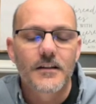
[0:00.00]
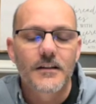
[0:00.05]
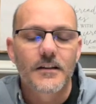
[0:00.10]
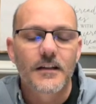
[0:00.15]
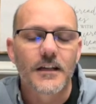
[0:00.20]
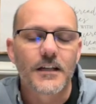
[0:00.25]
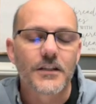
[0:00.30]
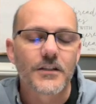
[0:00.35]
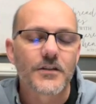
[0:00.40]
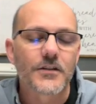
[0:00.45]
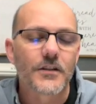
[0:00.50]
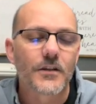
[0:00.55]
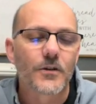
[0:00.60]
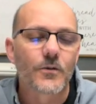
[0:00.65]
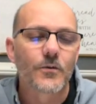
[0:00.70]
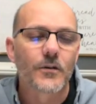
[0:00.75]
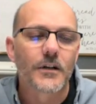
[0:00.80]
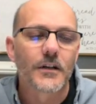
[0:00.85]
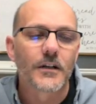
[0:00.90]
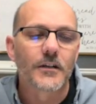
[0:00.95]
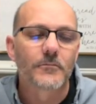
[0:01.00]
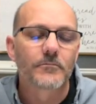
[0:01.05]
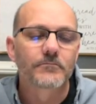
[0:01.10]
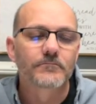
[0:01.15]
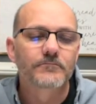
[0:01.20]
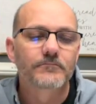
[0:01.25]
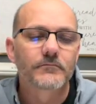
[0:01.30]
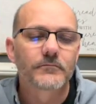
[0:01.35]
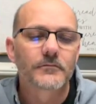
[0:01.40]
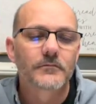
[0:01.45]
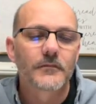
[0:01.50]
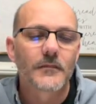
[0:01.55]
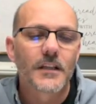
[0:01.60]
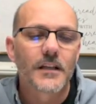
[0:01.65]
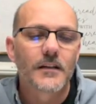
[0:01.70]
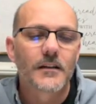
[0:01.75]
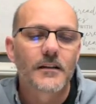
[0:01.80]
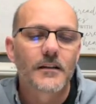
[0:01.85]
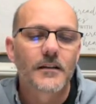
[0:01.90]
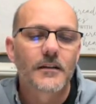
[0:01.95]
And so
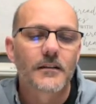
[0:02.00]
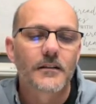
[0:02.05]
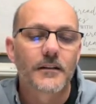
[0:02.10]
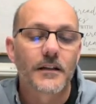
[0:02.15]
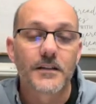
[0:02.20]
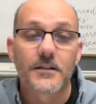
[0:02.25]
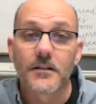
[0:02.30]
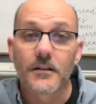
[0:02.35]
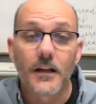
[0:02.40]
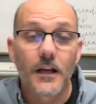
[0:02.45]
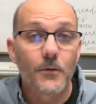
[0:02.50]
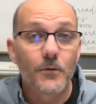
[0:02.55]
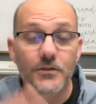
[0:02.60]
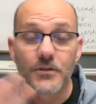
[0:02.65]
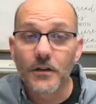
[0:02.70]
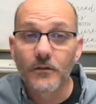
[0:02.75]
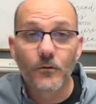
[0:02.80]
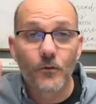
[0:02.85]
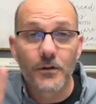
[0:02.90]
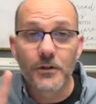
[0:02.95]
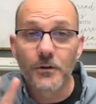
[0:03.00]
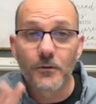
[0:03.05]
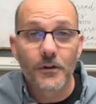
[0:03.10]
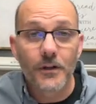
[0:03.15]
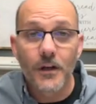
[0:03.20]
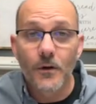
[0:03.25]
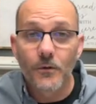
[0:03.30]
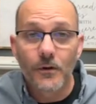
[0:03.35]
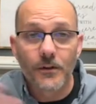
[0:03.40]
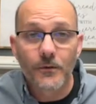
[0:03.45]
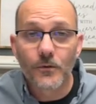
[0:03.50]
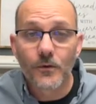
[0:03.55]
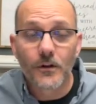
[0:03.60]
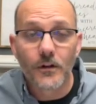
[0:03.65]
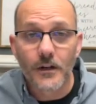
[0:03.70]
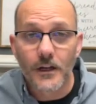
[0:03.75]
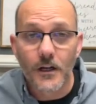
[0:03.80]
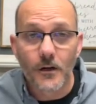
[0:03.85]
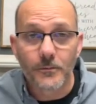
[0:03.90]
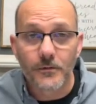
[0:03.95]
they said, hey, whichever one you want to go with, we're
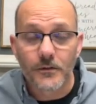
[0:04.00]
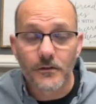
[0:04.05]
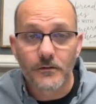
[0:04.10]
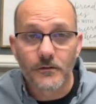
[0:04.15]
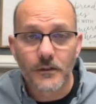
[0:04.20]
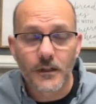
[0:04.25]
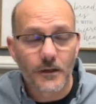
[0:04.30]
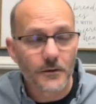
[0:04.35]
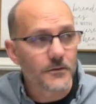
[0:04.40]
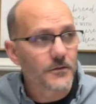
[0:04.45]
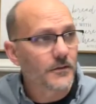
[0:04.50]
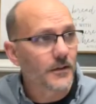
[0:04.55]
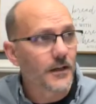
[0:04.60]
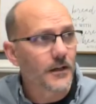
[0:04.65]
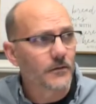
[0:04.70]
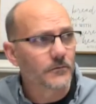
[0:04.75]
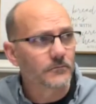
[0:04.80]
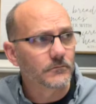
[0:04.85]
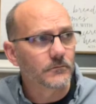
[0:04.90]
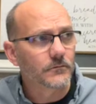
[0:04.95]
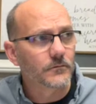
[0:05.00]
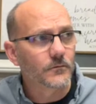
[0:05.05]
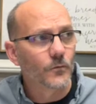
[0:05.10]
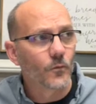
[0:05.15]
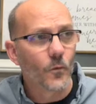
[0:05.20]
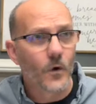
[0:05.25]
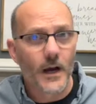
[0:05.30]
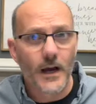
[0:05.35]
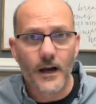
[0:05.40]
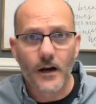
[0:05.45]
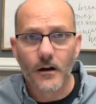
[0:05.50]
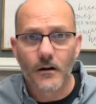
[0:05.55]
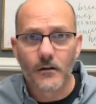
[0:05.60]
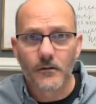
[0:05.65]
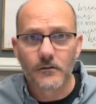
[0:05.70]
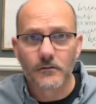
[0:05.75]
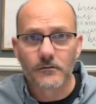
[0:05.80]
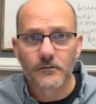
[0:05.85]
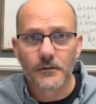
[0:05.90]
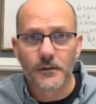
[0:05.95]
going to help you. I was like,
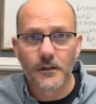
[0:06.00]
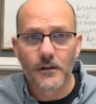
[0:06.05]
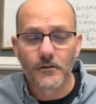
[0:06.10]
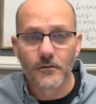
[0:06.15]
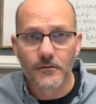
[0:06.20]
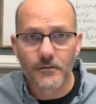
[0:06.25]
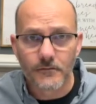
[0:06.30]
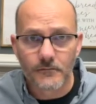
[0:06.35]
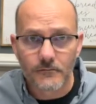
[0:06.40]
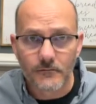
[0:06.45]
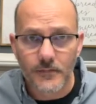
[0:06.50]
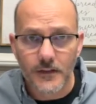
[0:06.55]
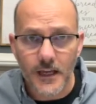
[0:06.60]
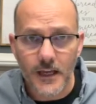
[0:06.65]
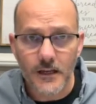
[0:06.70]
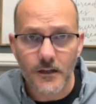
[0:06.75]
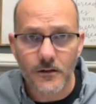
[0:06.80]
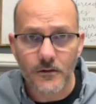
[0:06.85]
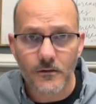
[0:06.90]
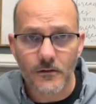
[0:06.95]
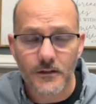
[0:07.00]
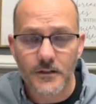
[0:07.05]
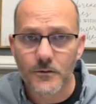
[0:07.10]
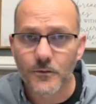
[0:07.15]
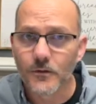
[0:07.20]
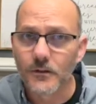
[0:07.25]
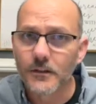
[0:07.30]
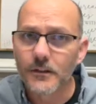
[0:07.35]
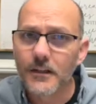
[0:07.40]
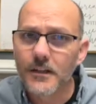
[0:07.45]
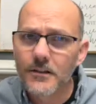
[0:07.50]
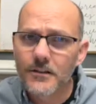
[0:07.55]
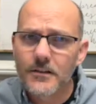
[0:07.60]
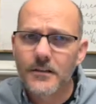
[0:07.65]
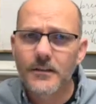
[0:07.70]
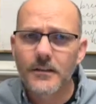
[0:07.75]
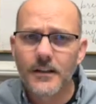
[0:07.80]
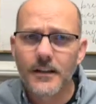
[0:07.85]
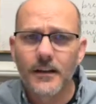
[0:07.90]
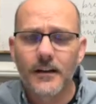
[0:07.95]
wow, you know, thank you. I said, well, look, here's
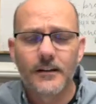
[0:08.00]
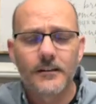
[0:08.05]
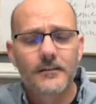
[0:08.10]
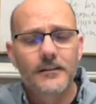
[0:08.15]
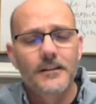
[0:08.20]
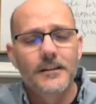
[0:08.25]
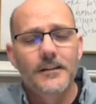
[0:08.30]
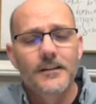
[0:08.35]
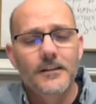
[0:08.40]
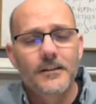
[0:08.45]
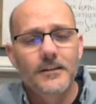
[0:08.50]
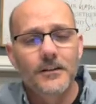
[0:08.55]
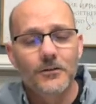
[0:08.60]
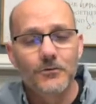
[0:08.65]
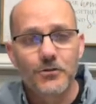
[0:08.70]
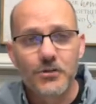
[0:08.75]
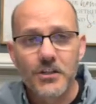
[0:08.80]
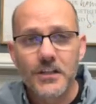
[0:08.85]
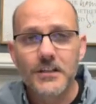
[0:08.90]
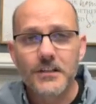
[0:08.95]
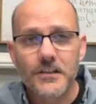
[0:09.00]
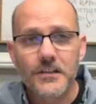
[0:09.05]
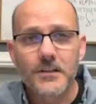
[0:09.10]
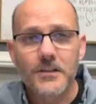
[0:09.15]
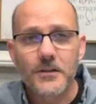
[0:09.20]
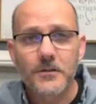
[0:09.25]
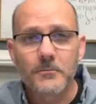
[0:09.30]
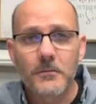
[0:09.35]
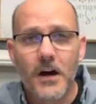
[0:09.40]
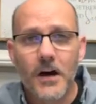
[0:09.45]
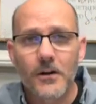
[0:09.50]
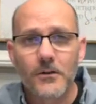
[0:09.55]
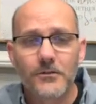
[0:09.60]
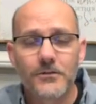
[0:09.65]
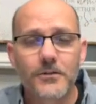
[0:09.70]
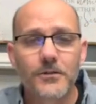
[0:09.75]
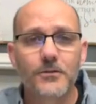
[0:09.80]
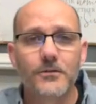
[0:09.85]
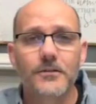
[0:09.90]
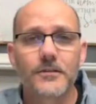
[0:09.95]
the thing. Jesus's model
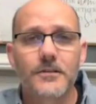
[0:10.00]
to